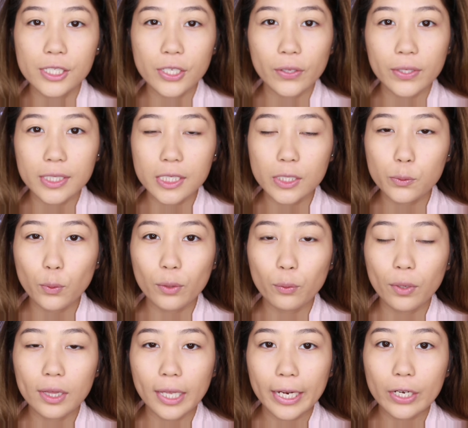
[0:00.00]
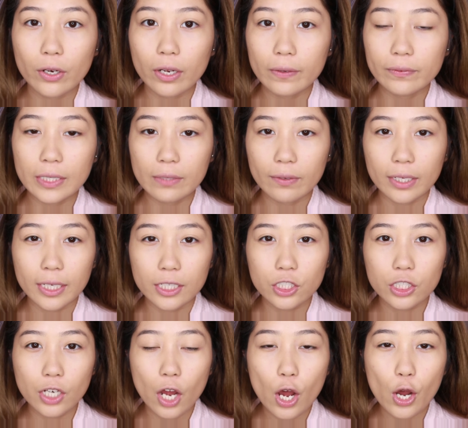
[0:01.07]
So this is with one layer of the
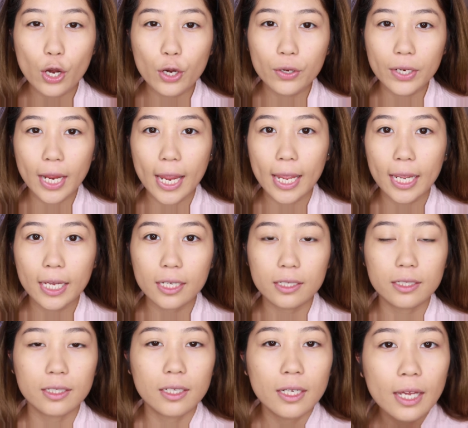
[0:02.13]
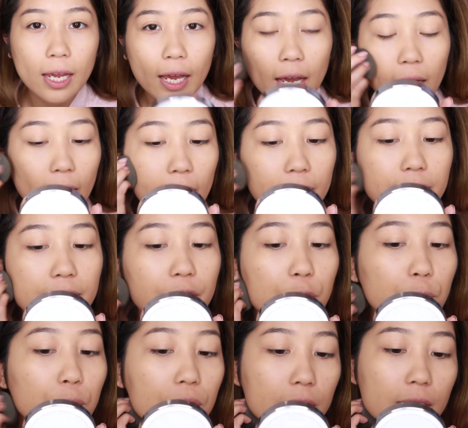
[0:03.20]
foundation on and it
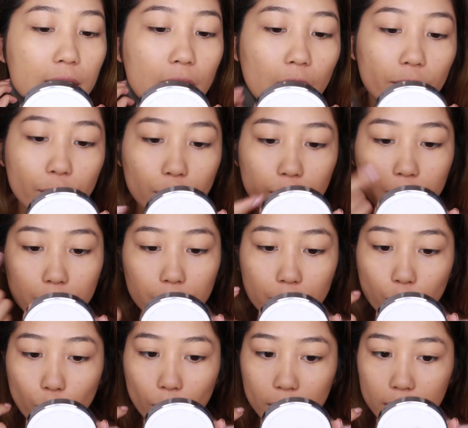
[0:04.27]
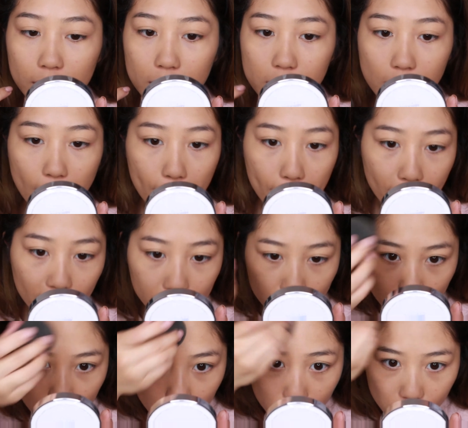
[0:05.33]
didn't really cover the redness
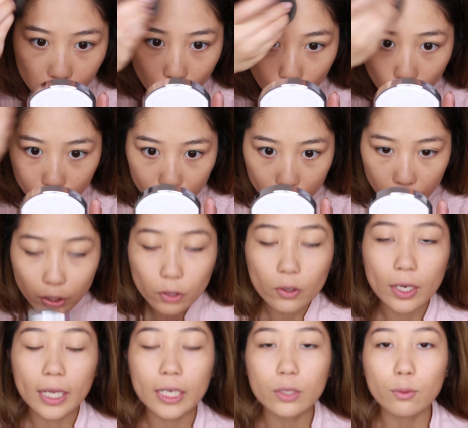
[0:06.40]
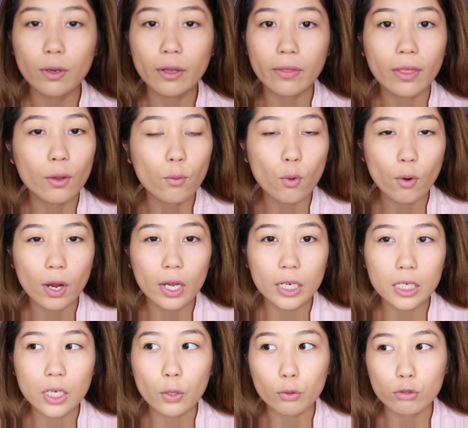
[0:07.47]
much, so I'm gonna go in with
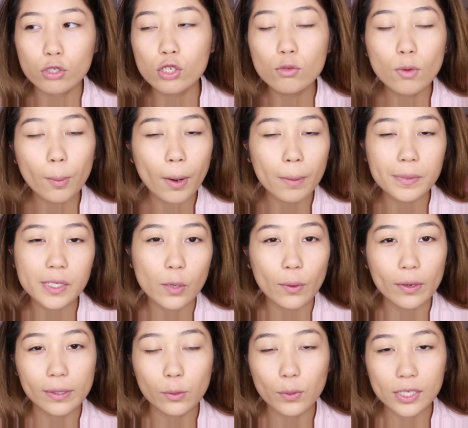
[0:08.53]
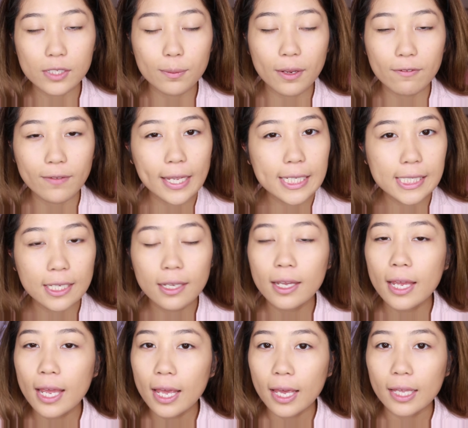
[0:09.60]
1 or 2 more pumps around the rest of my face
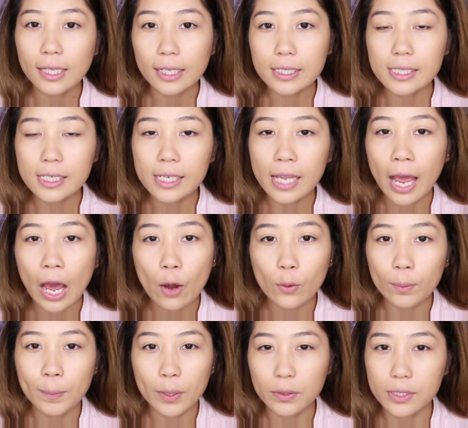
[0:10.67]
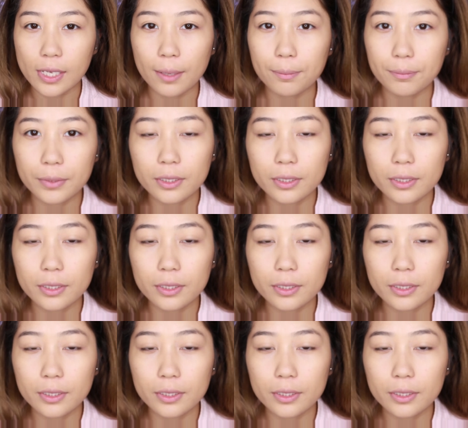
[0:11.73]
and let's see how it builds up.